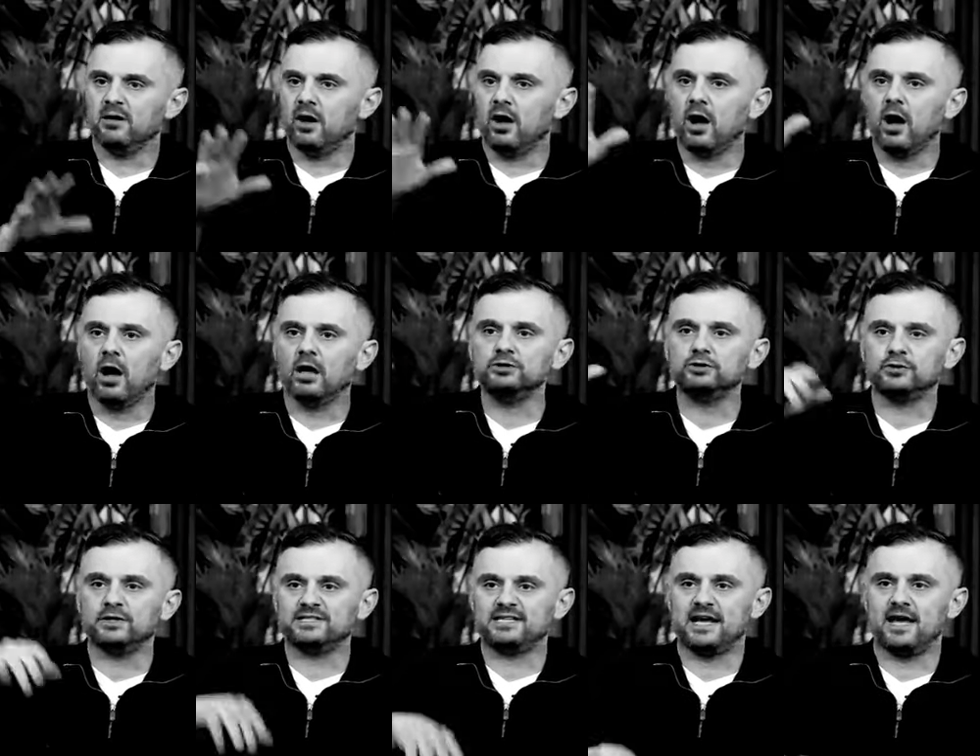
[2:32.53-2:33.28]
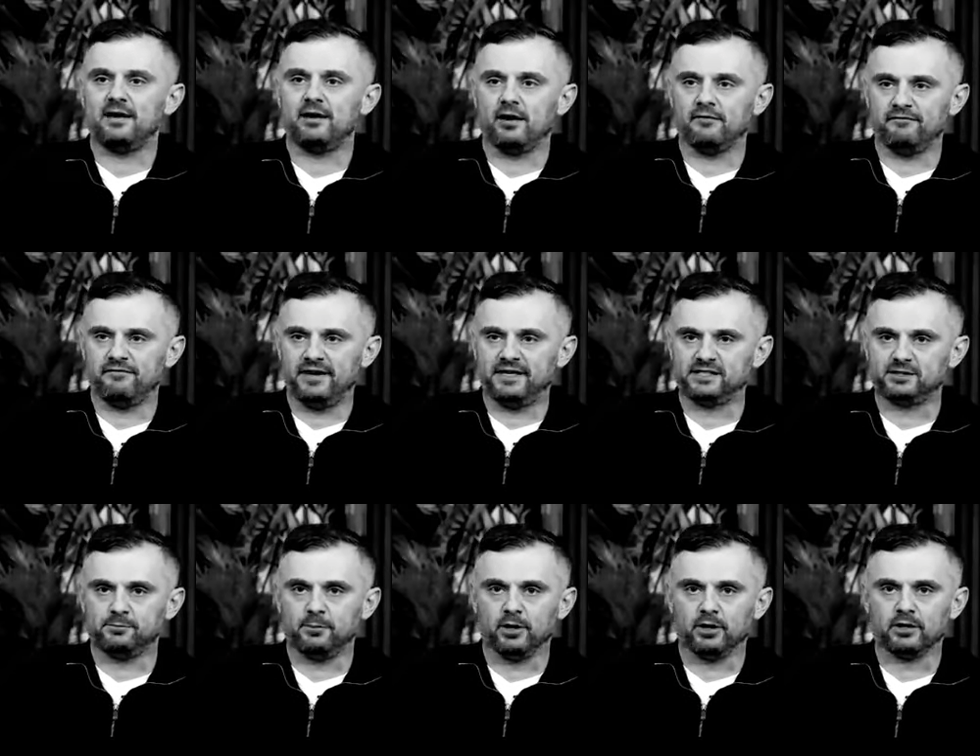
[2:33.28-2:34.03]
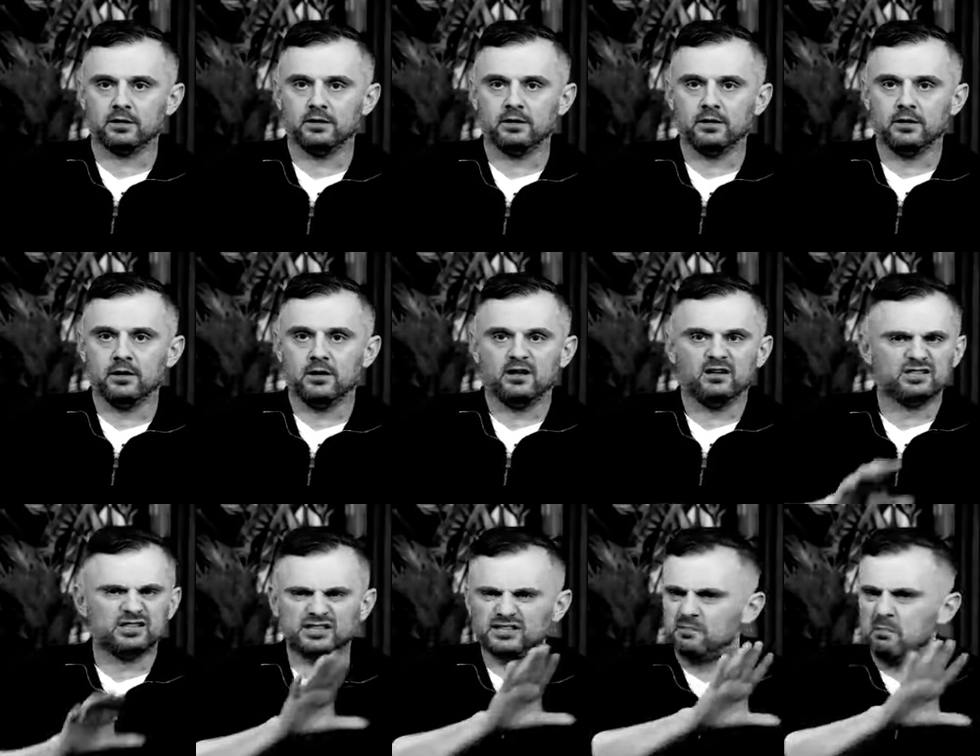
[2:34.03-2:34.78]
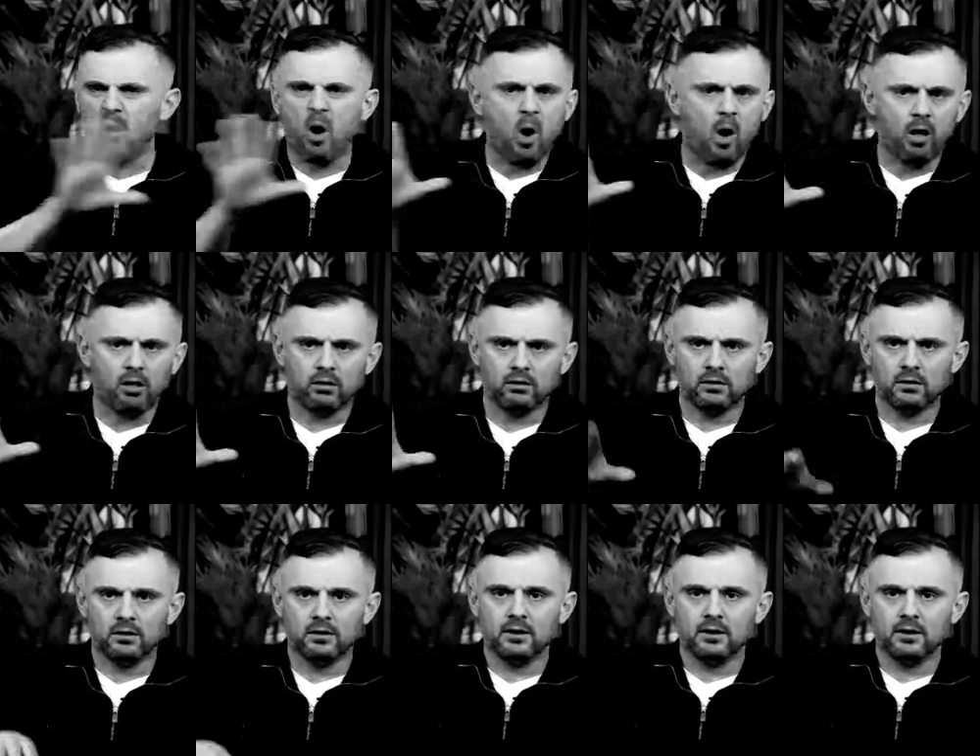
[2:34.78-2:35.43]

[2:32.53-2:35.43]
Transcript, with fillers: 110 on Facebook, small,